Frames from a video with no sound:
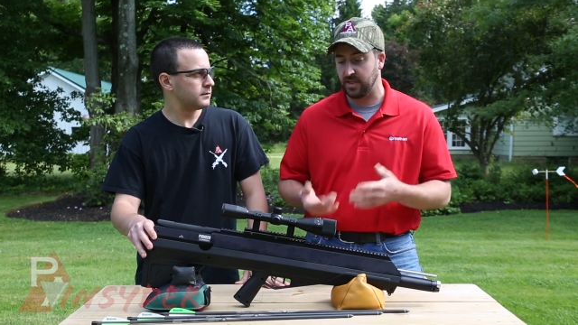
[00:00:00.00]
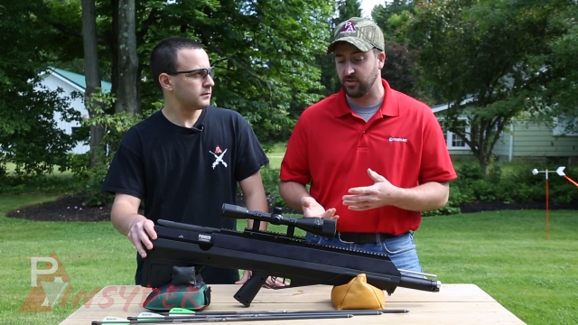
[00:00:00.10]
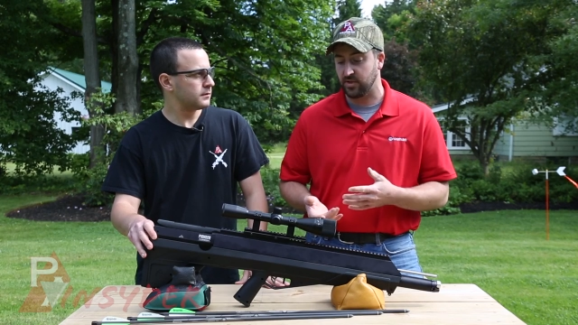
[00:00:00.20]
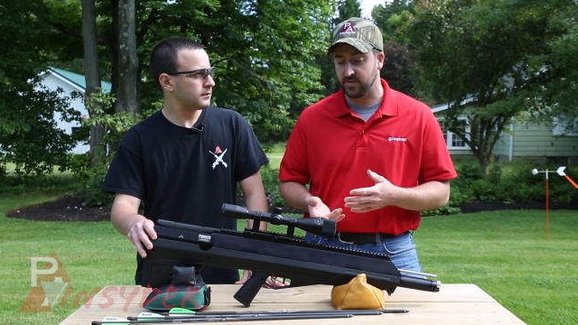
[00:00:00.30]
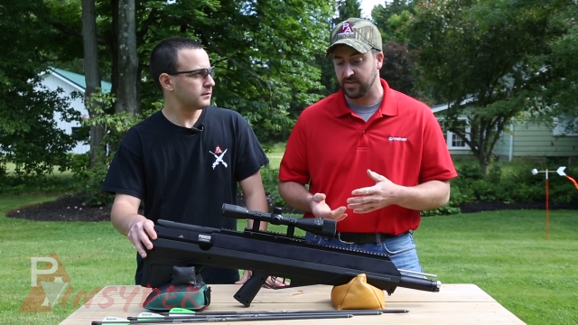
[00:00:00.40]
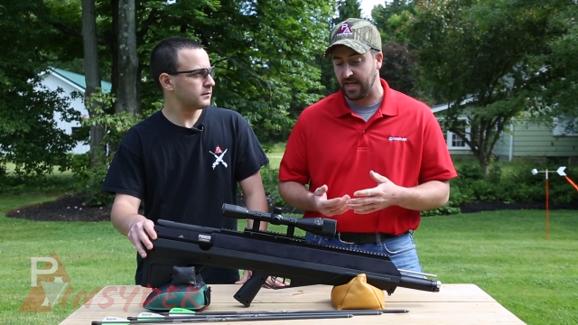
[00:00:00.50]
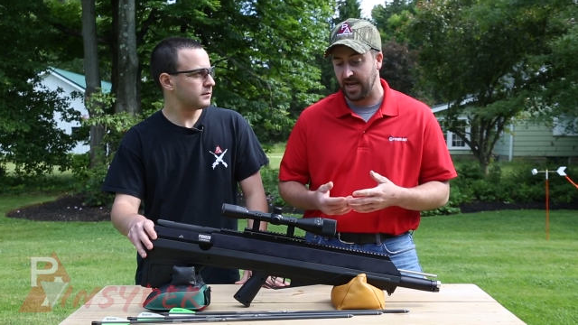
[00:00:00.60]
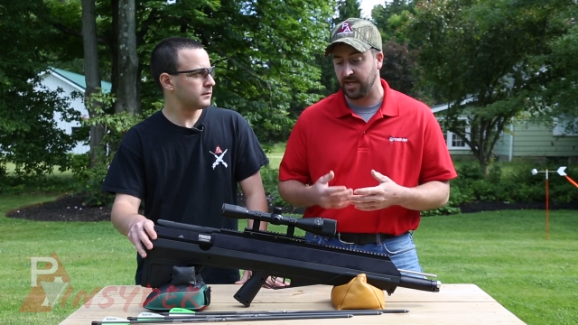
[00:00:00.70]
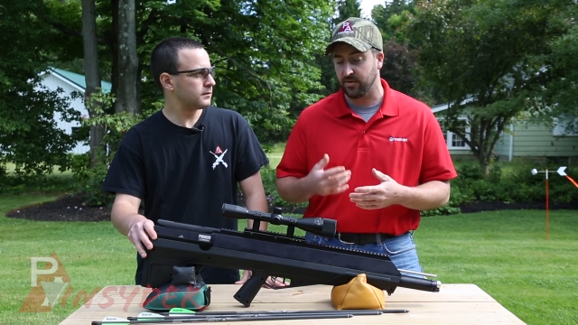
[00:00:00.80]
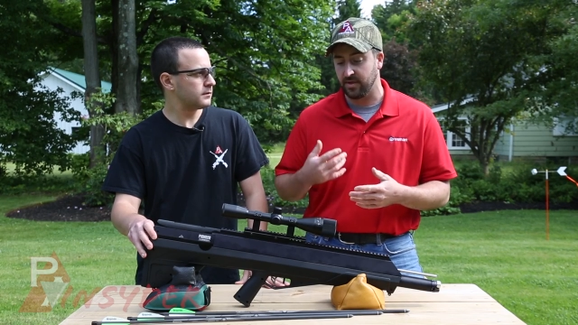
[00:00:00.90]
Speaker 1: just as
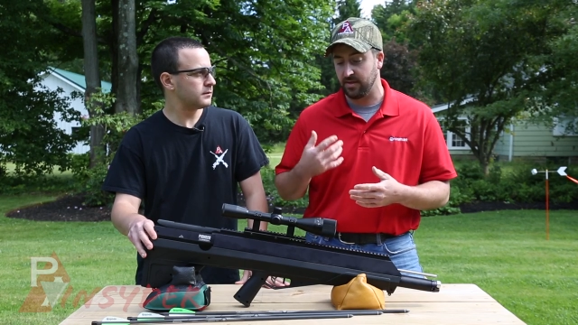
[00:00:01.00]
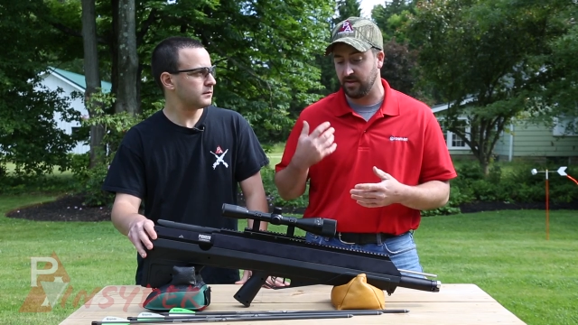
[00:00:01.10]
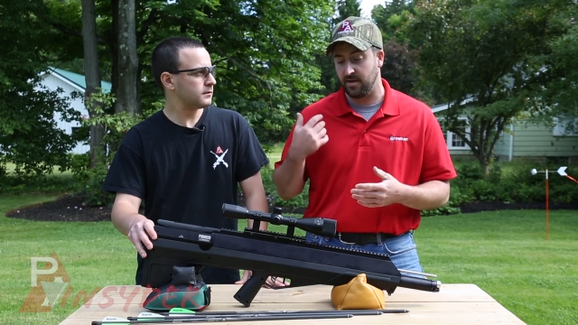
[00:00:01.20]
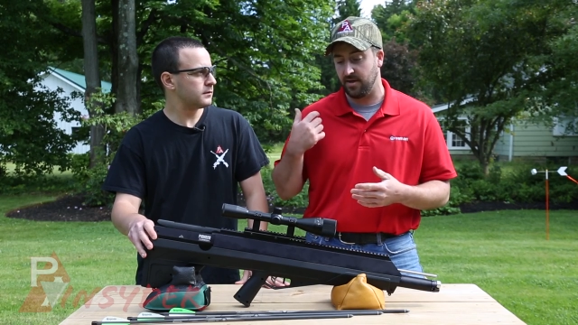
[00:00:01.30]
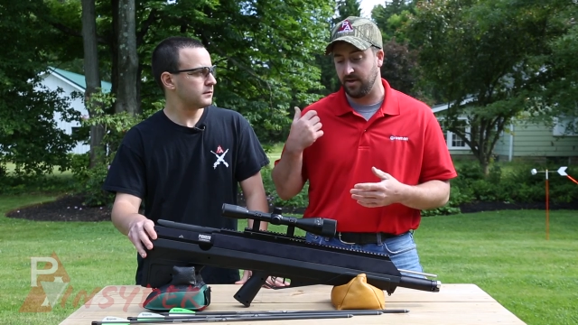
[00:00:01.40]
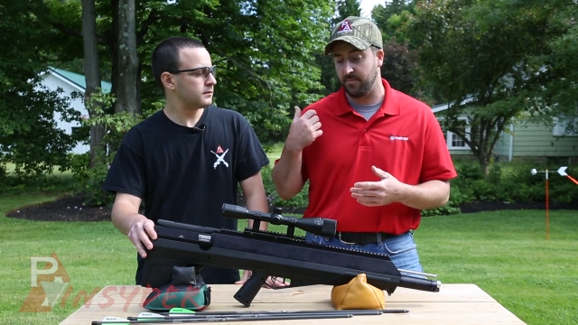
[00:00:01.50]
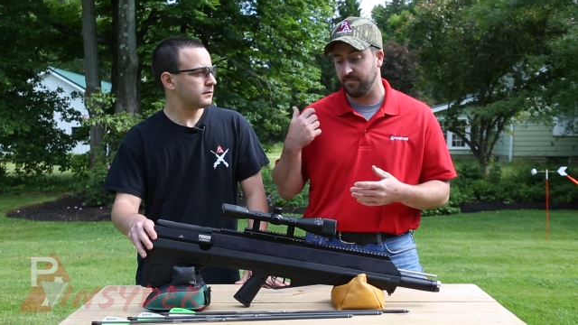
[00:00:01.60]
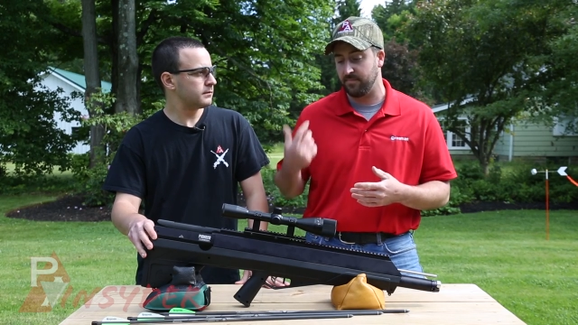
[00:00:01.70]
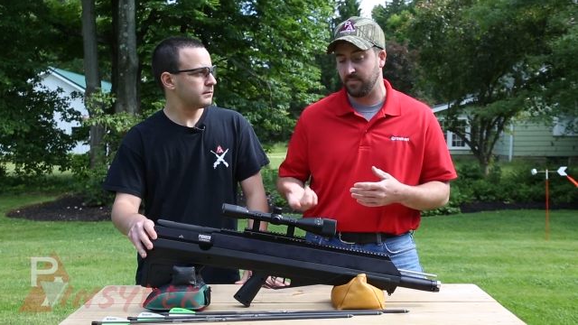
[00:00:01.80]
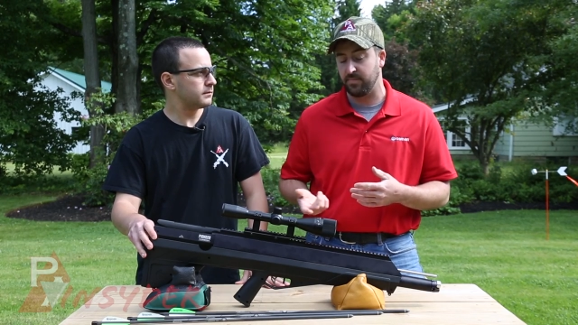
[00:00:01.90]
accurate,
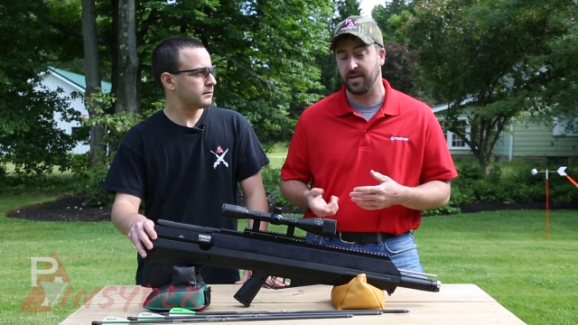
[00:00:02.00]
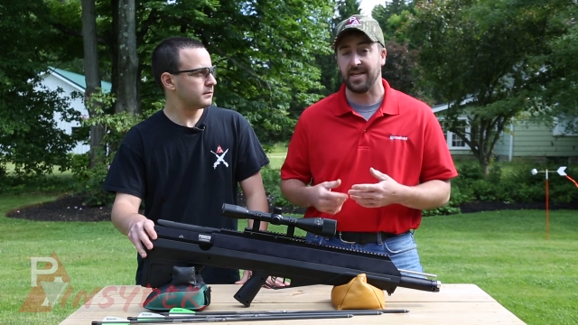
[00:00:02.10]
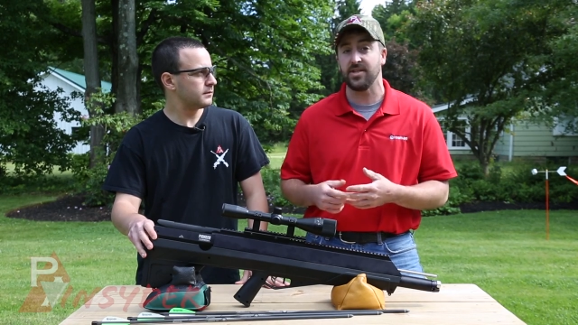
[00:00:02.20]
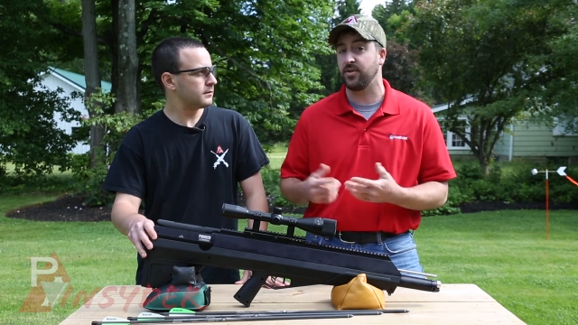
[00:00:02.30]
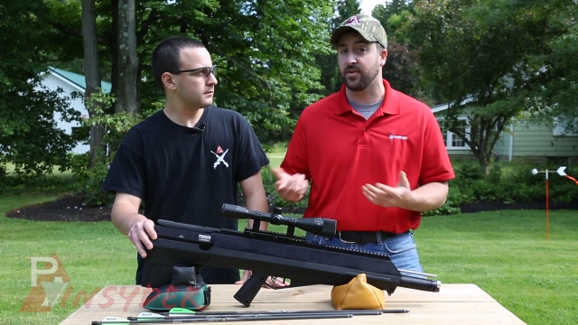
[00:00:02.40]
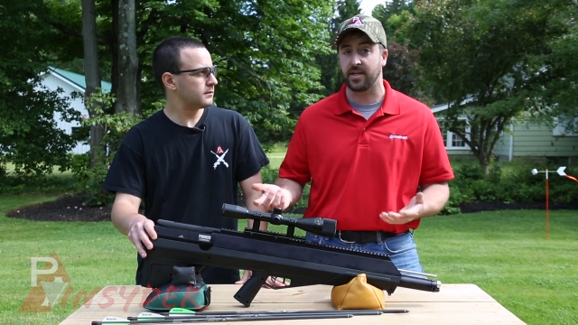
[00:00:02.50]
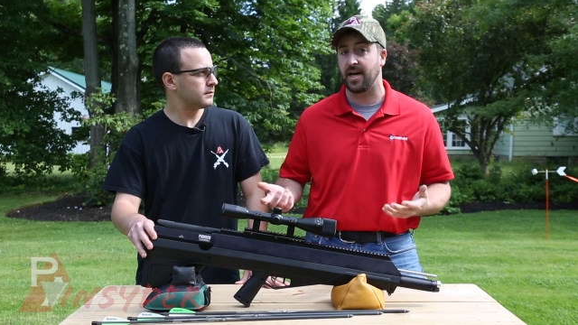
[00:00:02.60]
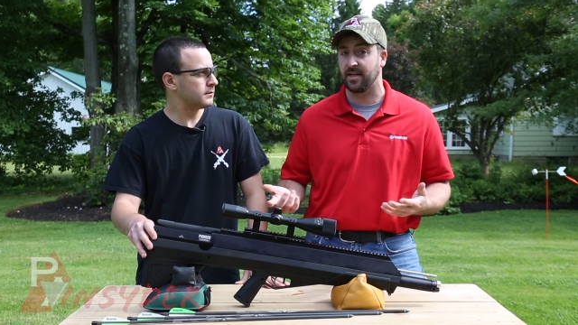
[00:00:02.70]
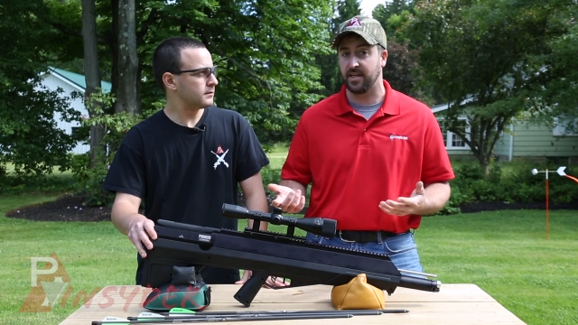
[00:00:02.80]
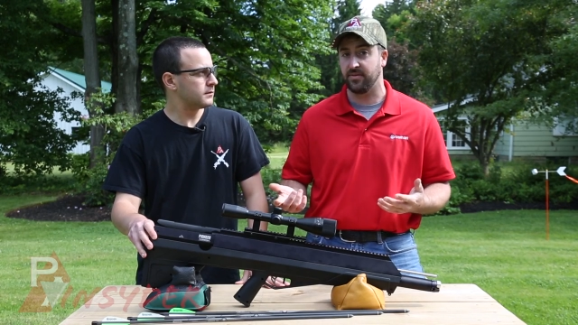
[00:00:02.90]
um, but easier to
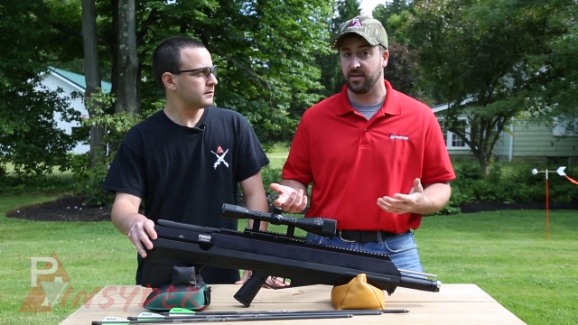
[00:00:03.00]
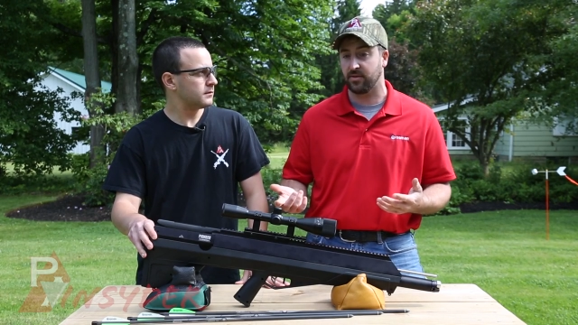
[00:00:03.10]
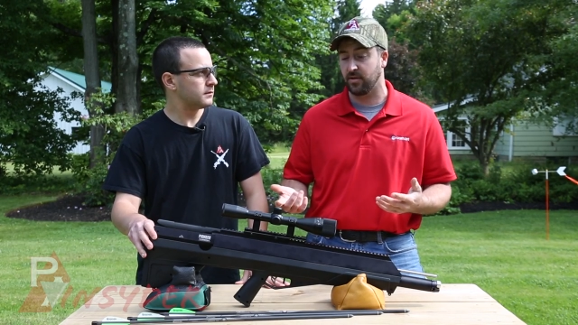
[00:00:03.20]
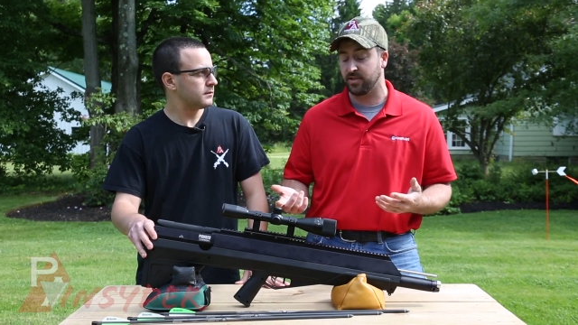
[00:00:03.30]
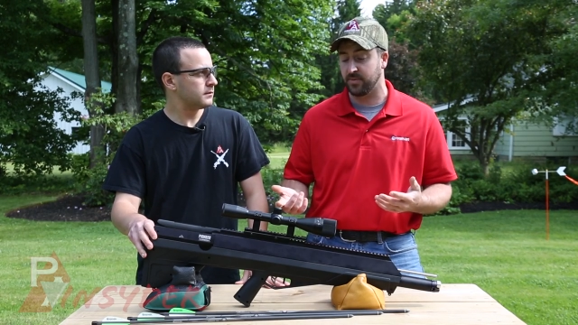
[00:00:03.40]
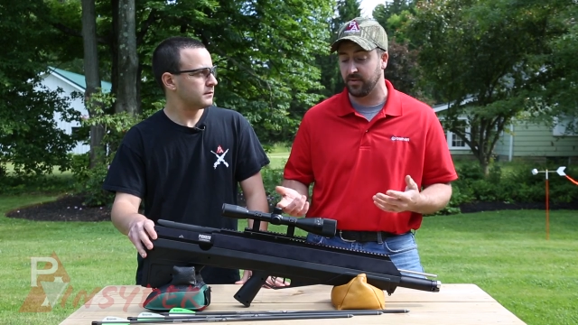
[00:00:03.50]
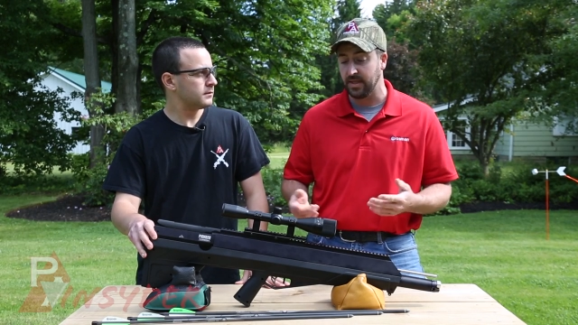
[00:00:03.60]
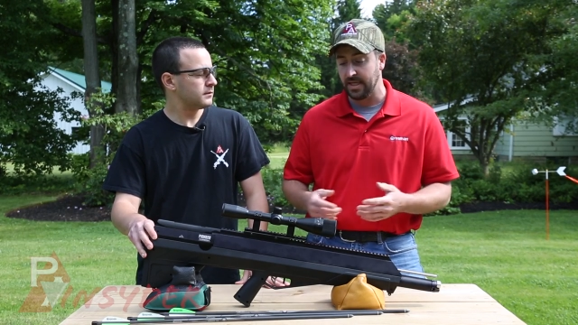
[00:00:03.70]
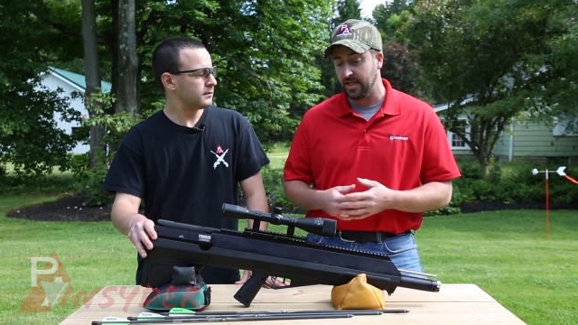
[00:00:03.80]
cock even than a crossbow.